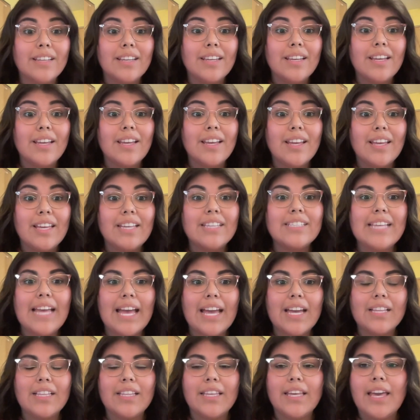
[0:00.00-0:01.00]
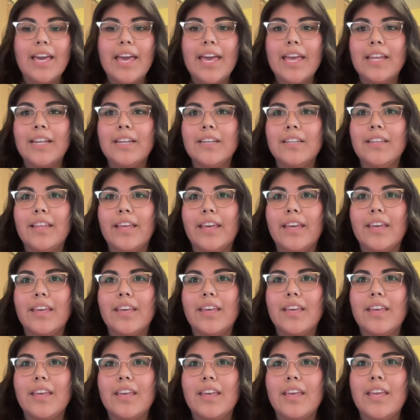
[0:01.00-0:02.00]
Yes, exactly. And like
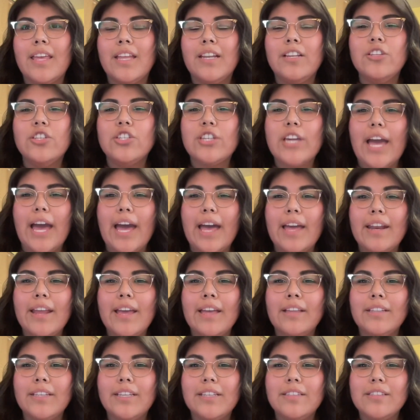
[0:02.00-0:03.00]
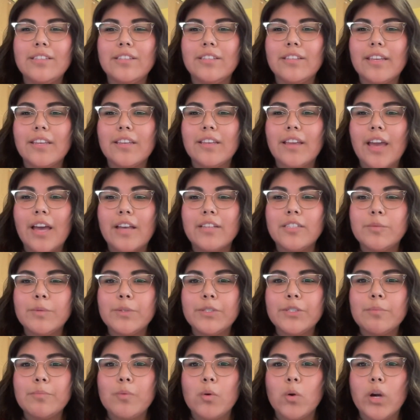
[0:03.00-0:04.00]
in chat, at least in customer
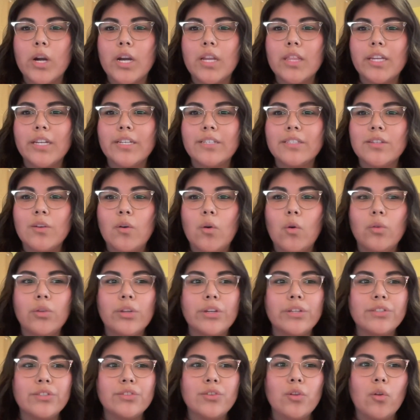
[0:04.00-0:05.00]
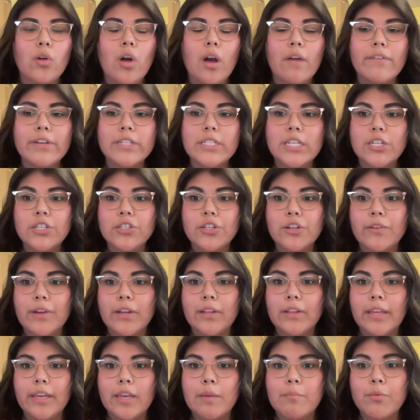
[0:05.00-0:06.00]
support, there's this whole conversation
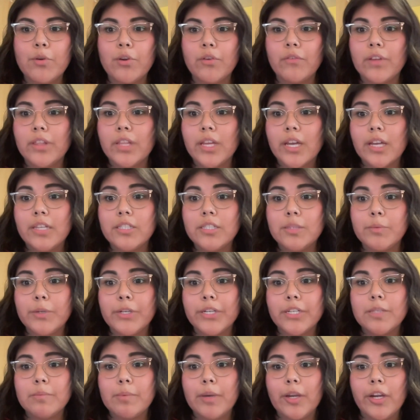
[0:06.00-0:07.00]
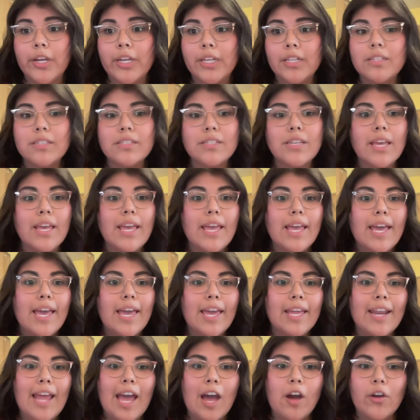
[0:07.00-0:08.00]
around like improving the customer experience
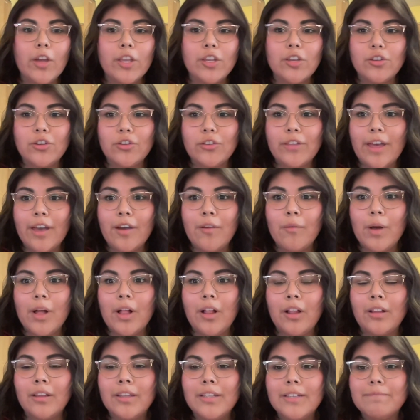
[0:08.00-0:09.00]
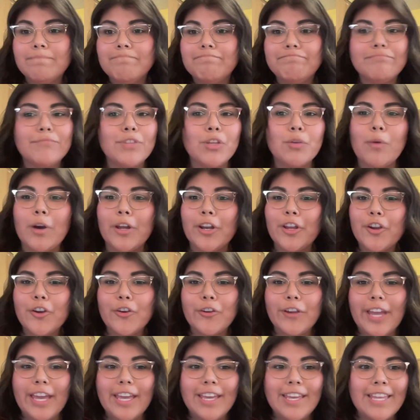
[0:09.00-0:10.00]
and how can you do that? Well, you want to
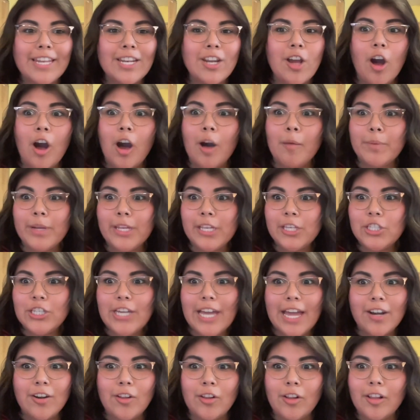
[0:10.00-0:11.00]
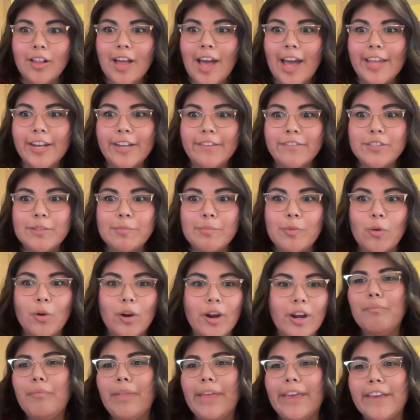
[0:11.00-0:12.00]
create an omni-channel kind of
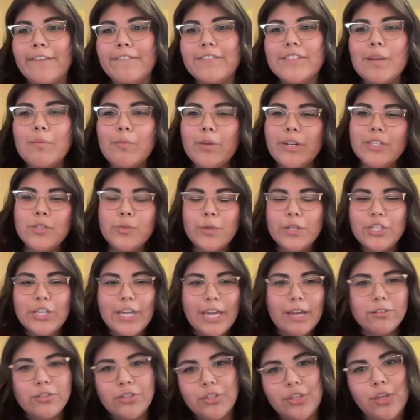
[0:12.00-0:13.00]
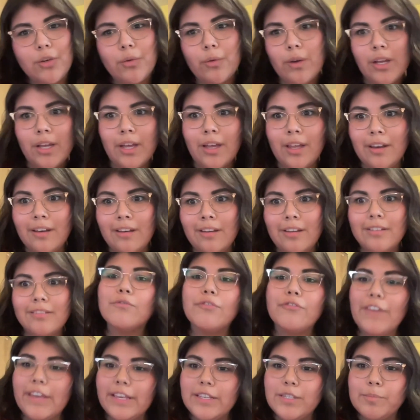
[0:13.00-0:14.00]
support. Like if someone is reaching out to you on
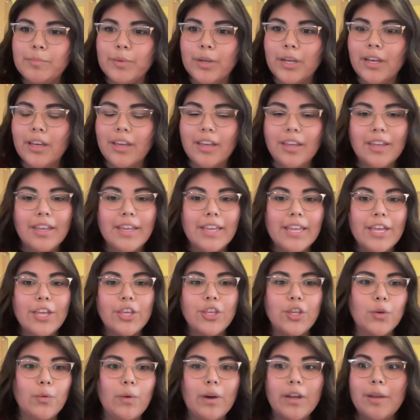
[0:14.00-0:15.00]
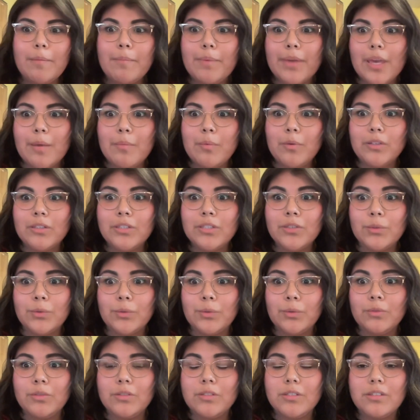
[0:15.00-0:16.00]
Facebook, you want to be able
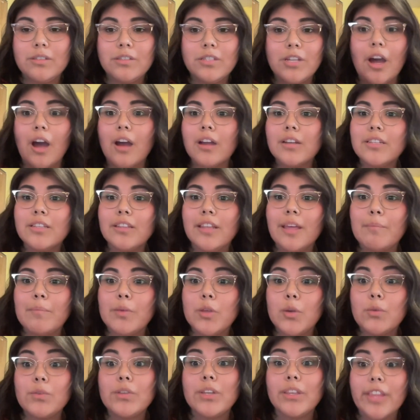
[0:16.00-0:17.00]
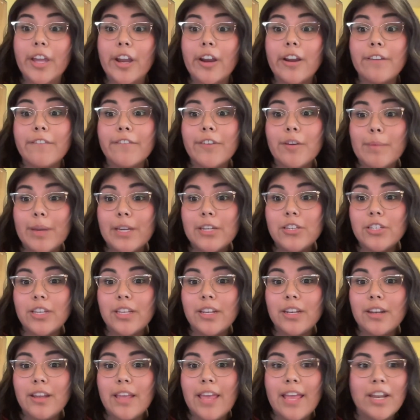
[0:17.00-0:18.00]
to talk to them using their
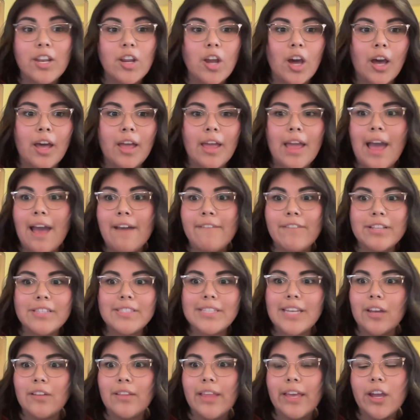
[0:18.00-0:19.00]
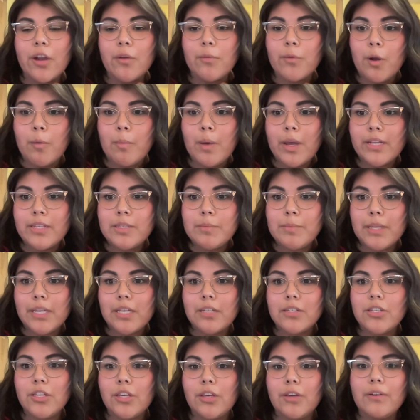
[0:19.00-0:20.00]
information and not have it sound like a robot is
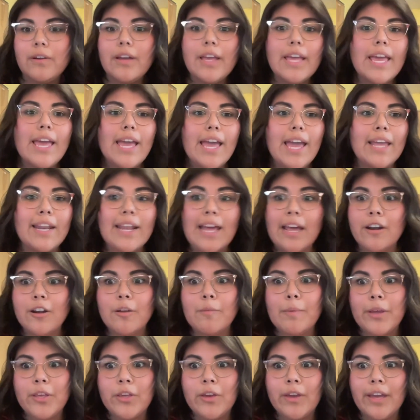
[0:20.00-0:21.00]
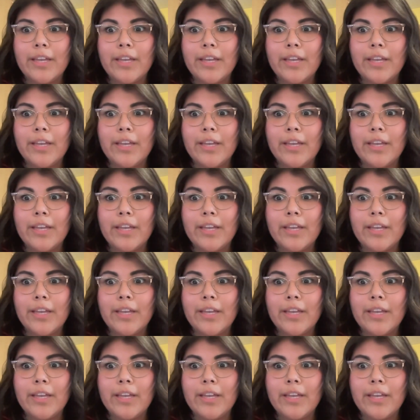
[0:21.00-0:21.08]
speaking to you. And I don't know about you